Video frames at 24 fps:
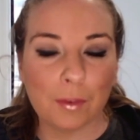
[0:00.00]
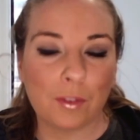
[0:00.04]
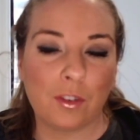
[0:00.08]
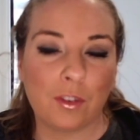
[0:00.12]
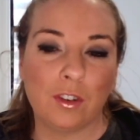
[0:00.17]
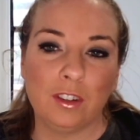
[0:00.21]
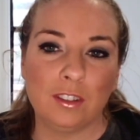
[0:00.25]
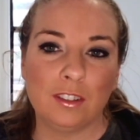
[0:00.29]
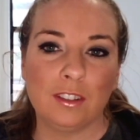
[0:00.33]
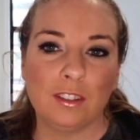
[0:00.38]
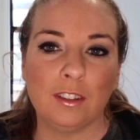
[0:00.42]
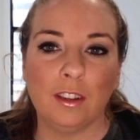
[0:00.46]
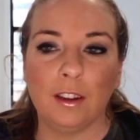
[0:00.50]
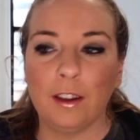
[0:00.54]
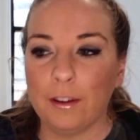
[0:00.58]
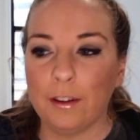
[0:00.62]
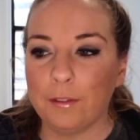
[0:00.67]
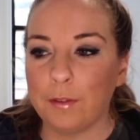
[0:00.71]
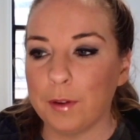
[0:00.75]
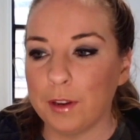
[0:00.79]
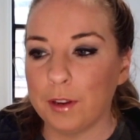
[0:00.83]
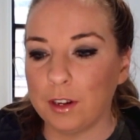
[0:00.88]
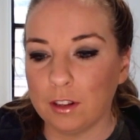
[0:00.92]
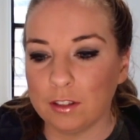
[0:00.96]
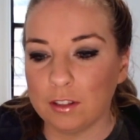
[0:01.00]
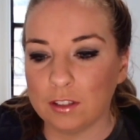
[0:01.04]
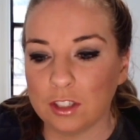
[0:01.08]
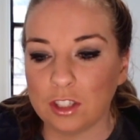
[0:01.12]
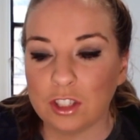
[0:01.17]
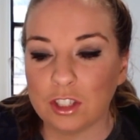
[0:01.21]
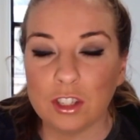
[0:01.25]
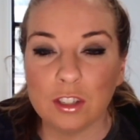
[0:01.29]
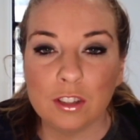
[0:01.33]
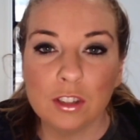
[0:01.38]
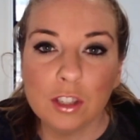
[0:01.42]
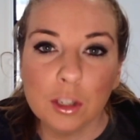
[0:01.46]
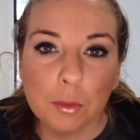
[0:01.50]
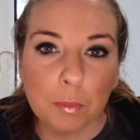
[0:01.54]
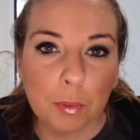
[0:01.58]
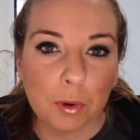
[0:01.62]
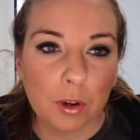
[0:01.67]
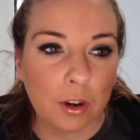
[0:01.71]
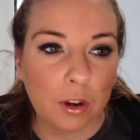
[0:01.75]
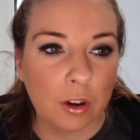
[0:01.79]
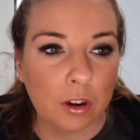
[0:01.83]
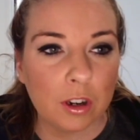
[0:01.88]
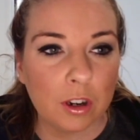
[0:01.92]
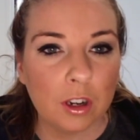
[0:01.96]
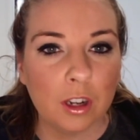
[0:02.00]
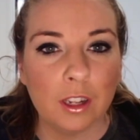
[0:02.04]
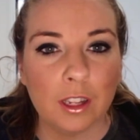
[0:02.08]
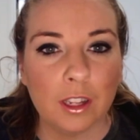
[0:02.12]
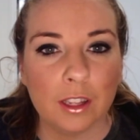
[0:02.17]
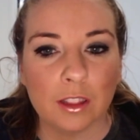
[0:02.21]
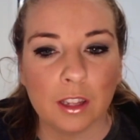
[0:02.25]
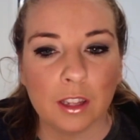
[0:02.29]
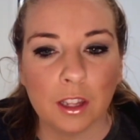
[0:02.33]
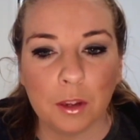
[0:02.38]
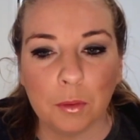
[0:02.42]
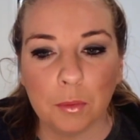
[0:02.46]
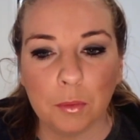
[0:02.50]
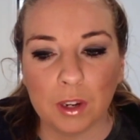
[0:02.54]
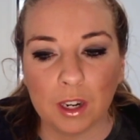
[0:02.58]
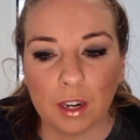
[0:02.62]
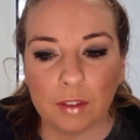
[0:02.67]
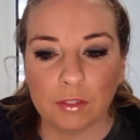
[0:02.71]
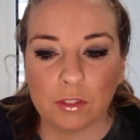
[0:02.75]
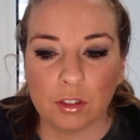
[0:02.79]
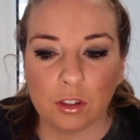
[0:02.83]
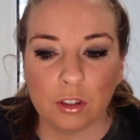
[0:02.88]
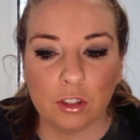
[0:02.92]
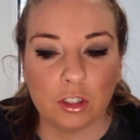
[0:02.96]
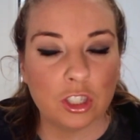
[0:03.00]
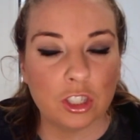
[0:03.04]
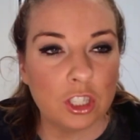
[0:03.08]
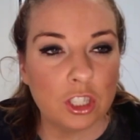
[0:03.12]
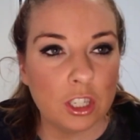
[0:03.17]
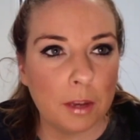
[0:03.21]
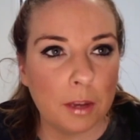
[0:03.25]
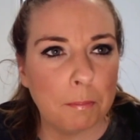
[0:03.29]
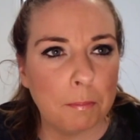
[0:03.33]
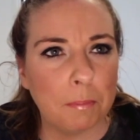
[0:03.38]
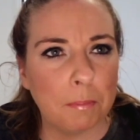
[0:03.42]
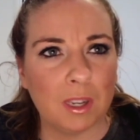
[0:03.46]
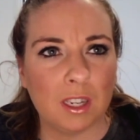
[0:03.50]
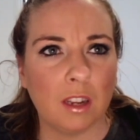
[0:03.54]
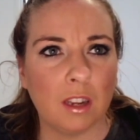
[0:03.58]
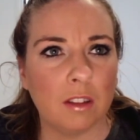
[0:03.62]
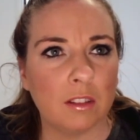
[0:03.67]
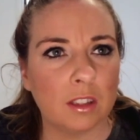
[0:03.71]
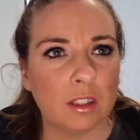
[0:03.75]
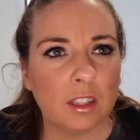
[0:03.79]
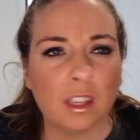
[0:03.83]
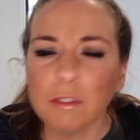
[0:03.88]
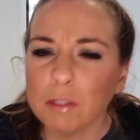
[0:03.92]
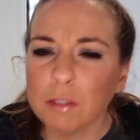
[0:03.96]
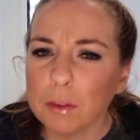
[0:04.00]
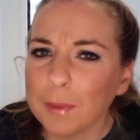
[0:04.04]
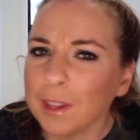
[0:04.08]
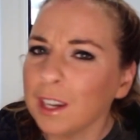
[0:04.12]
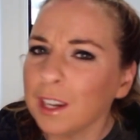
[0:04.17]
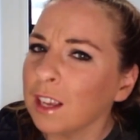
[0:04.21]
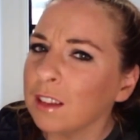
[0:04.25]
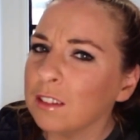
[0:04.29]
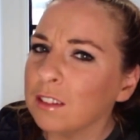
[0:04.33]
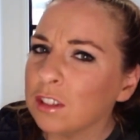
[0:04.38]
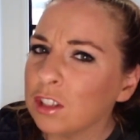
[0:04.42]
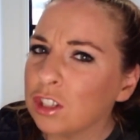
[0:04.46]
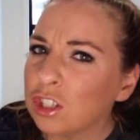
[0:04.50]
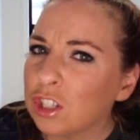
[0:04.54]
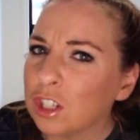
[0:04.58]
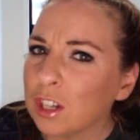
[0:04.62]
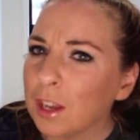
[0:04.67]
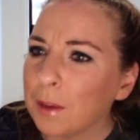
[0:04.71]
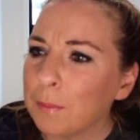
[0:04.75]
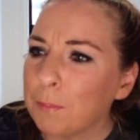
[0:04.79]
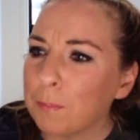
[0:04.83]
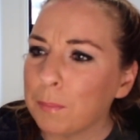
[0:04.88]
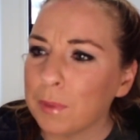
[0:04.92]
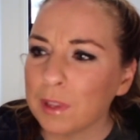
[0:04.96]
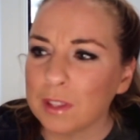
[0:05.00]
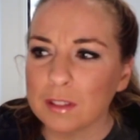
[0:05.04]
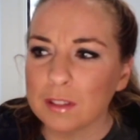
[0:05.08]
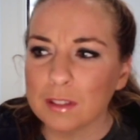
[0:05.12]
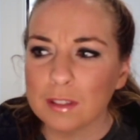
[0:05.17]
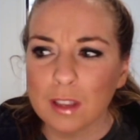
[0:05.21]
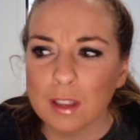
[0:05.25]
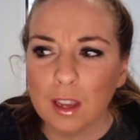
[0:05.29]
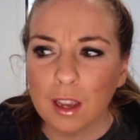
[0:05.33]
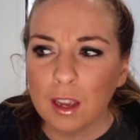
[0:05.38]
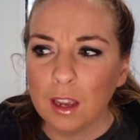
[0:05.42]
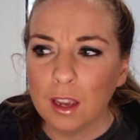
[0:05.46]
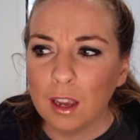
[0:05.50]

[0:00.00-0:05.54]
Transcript: Of course, everybody knows that she's Supergirl and they went after her ship, but now the government has the ship and,